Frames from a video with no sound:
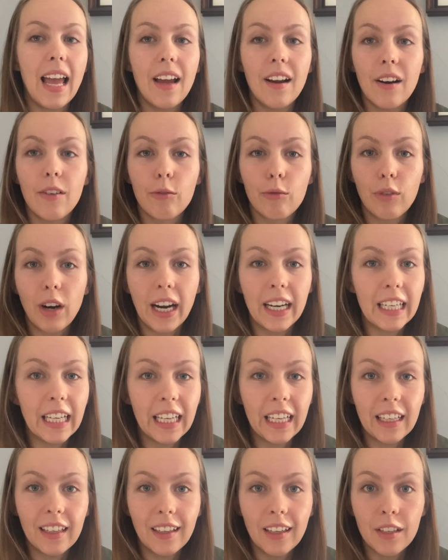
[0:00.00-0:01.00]

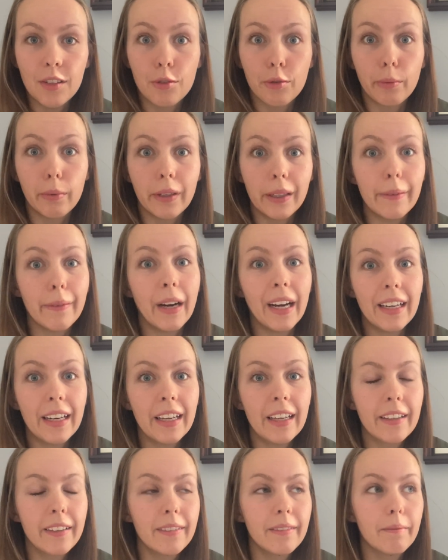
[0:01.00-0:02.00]
writing is
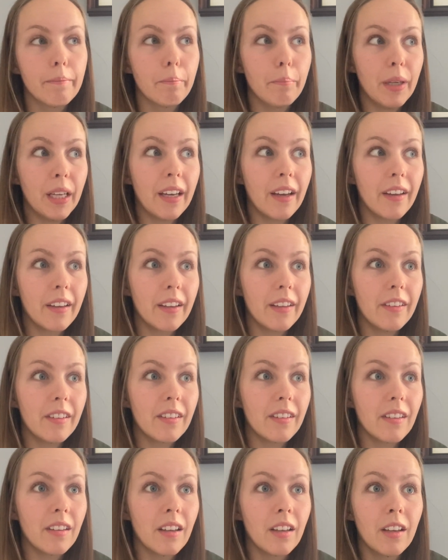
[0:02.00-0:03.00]
rewriting,
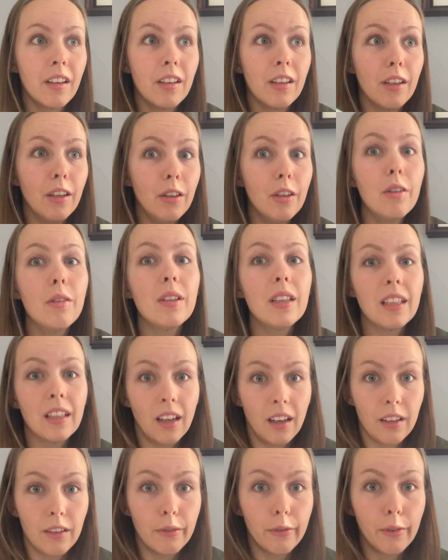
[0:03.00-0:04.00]
because you do a
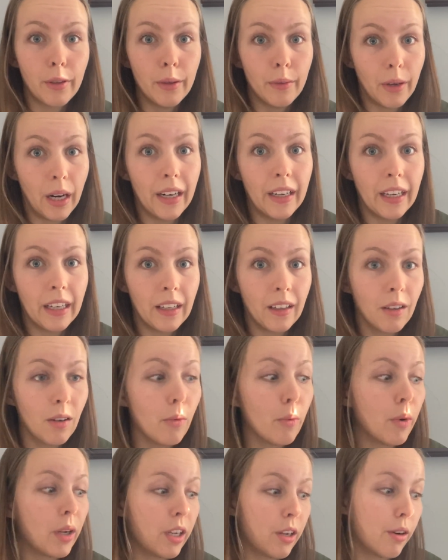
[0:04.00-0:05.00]
lot of rewriting
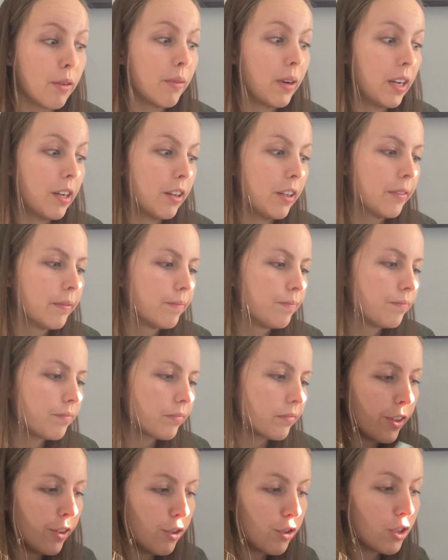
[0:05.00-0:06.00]
when you're a writer.
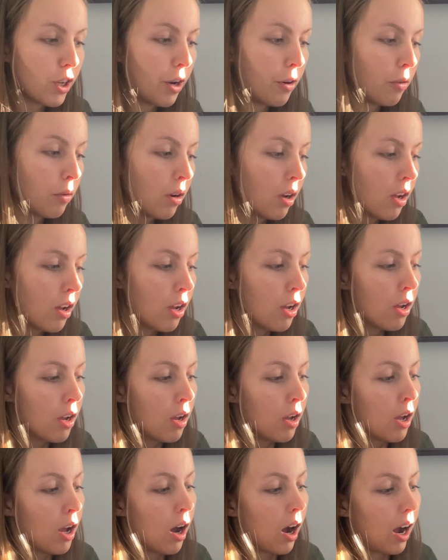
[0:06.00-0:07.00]
So
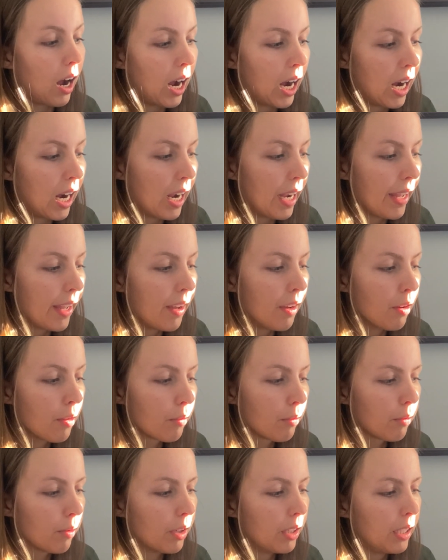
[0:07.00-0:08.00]
I
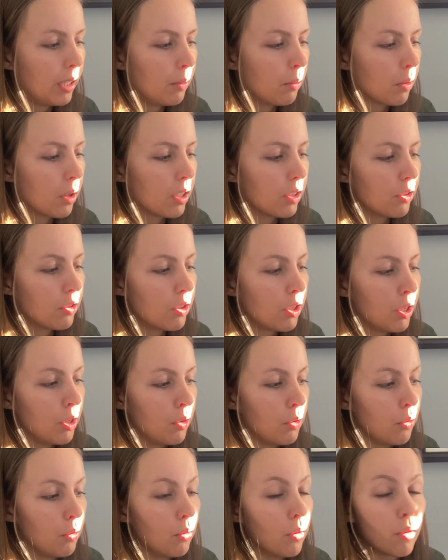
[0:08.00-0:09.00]
really want
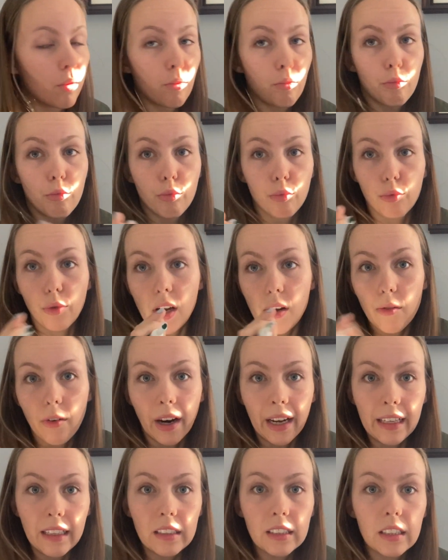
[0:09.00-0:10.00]
to
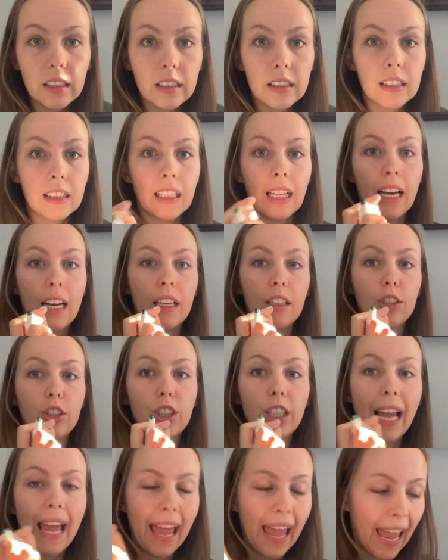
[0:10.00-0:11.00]
rewrite
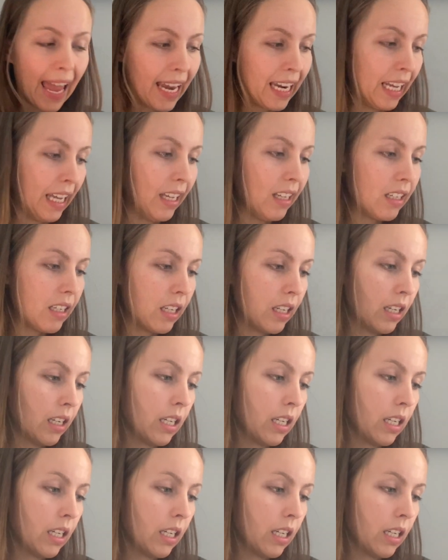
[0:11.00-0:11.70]
/ edit